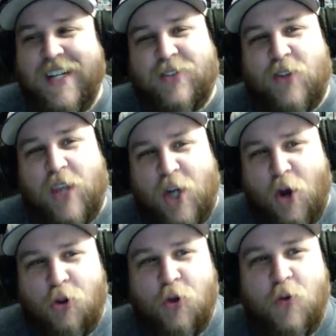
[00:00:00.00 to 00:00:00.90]
So they
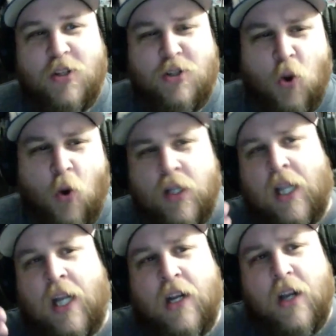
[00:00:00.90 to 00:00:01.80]
go through this door, and then
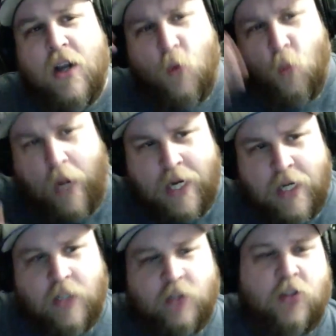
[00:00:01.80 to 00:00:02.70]
like
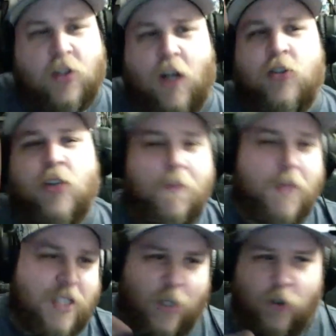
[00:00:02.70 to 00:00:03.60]
wind sucks up
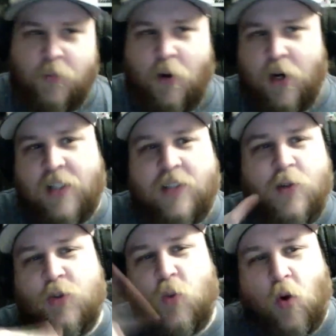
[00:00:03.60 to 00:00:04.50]
the Snickers bar, and it does a
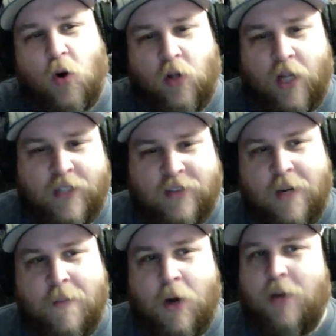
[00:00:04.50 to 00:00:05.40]
little twirl like it's
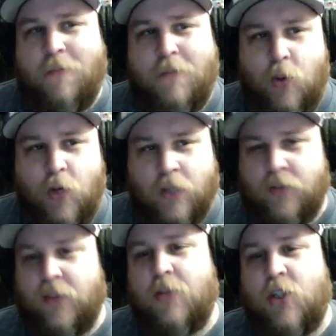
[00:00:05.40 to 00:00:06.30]
an American Beauty or
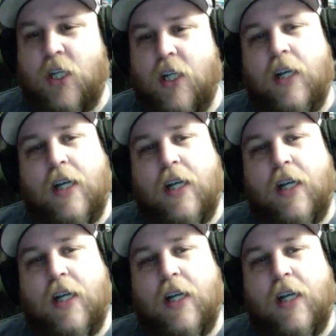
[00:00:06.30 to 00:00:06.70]
some shit.